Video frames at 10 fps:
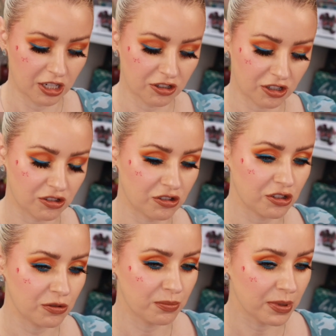just
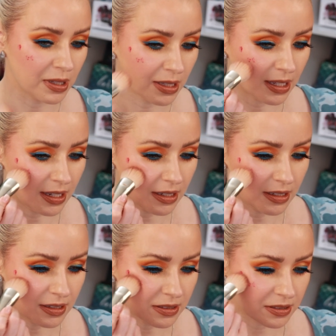to
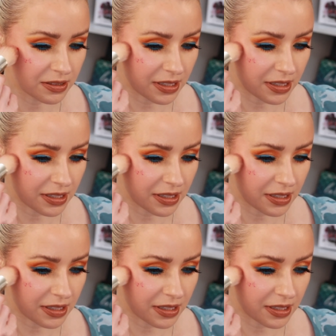blend